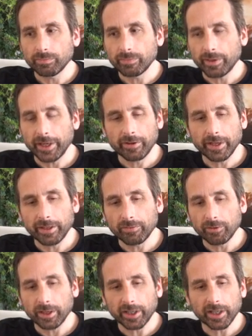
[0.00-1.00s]
make
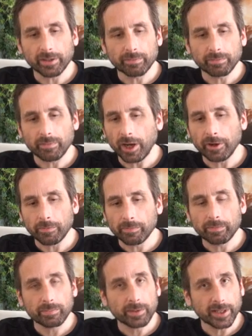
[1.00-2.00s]
great running on modern
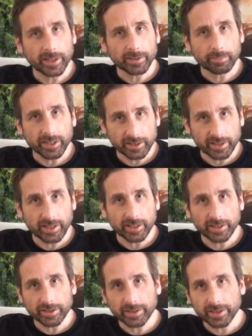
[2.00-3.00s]

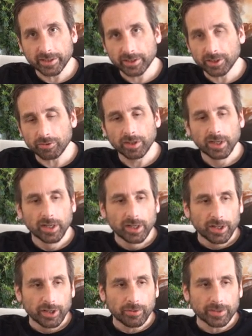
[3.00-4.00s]
PCs, and so
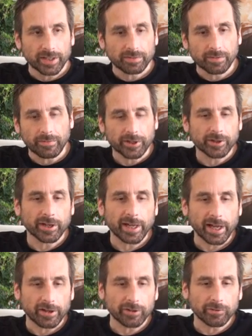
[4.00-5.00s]
you always have to figure out
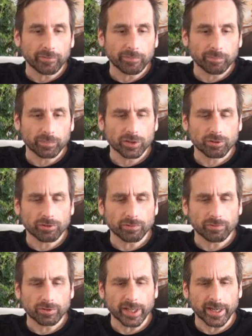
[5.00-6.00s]
how to sort
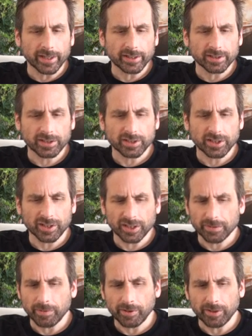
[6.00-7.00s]
of get a consistent
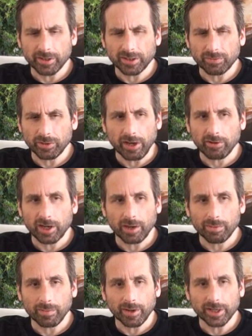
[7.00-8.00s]
experience without
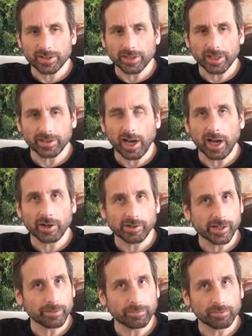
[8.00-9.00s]
compromising on the higher
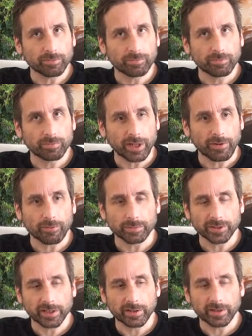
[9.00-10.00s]
end
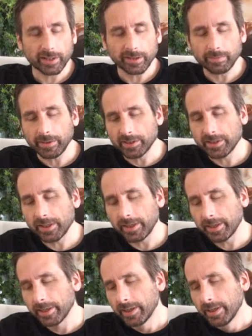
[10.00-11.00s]
platforms like the PC.